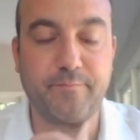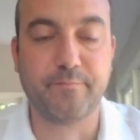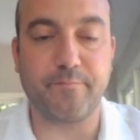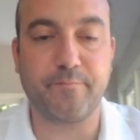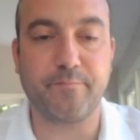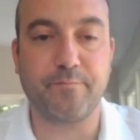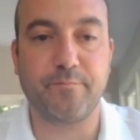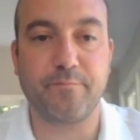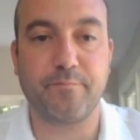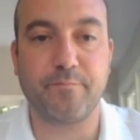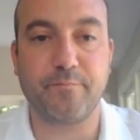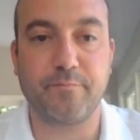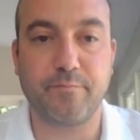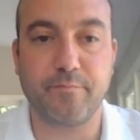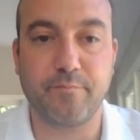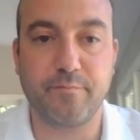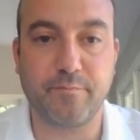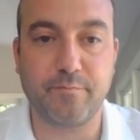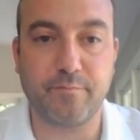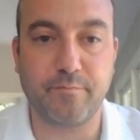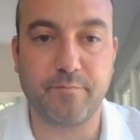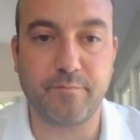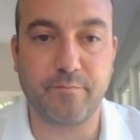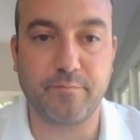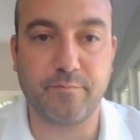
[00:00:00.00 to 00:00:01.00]

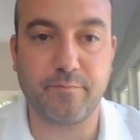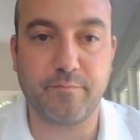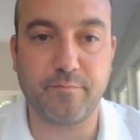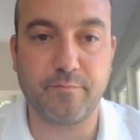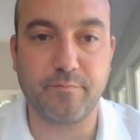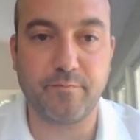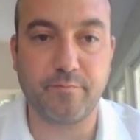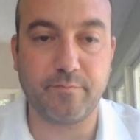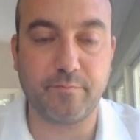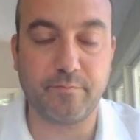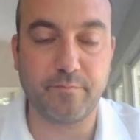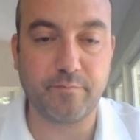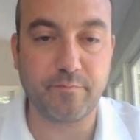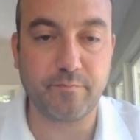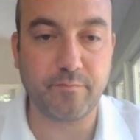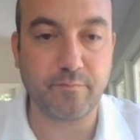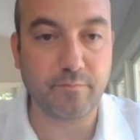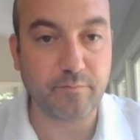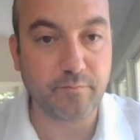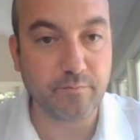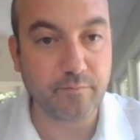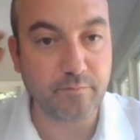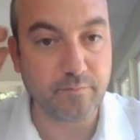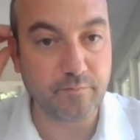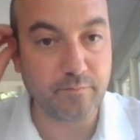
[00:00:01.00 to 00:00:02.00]

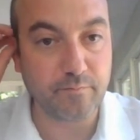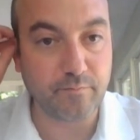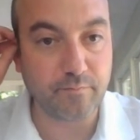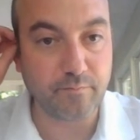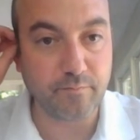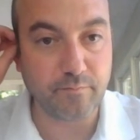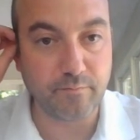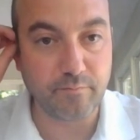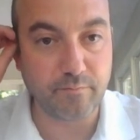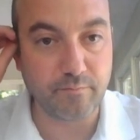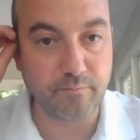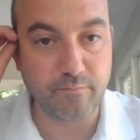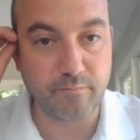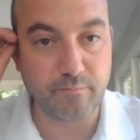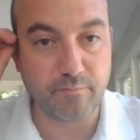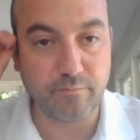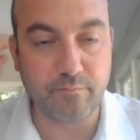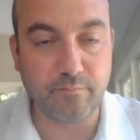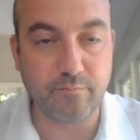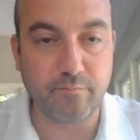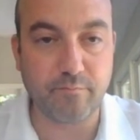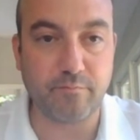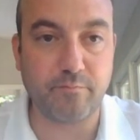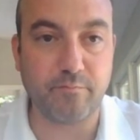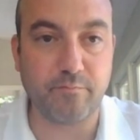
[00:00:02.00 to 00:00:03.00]

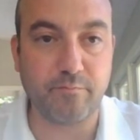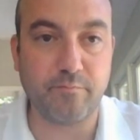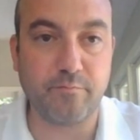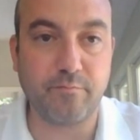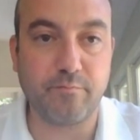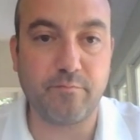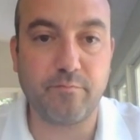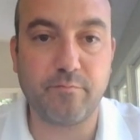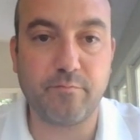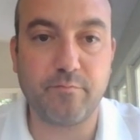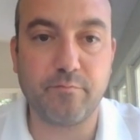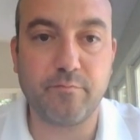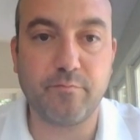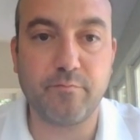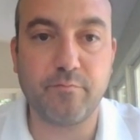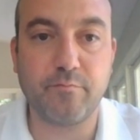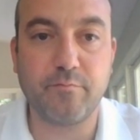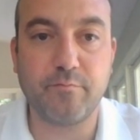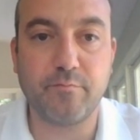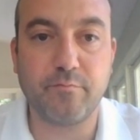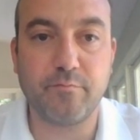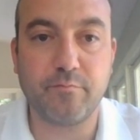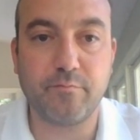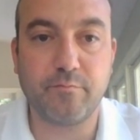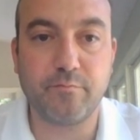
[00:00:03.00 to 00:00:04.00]

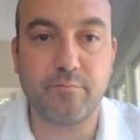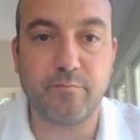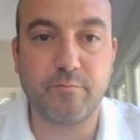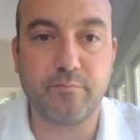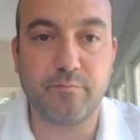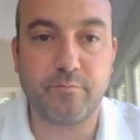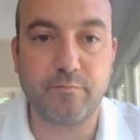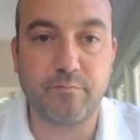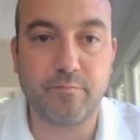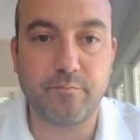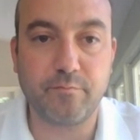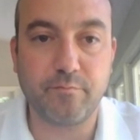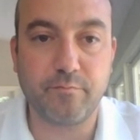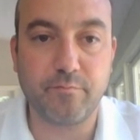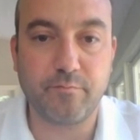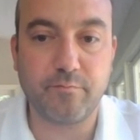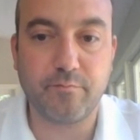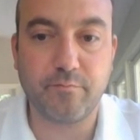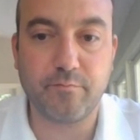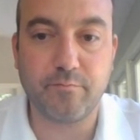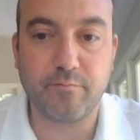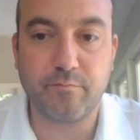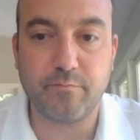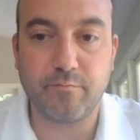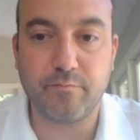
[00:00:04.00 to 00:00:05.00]

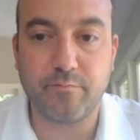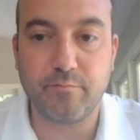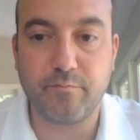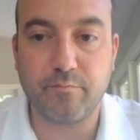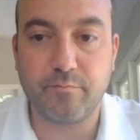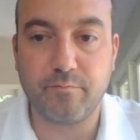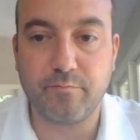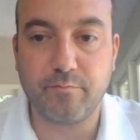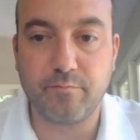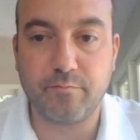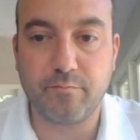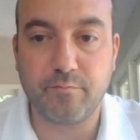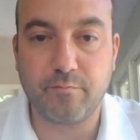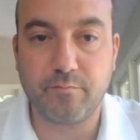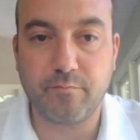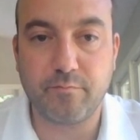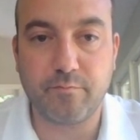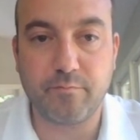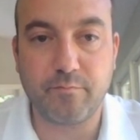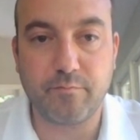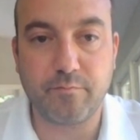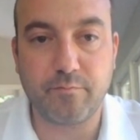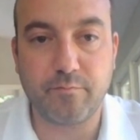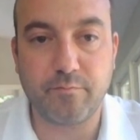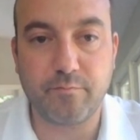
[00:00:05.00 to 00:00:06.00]

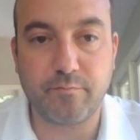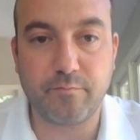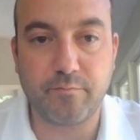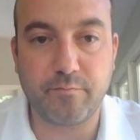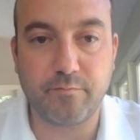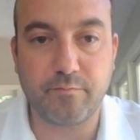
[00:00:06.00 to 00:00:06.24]
(not speaking)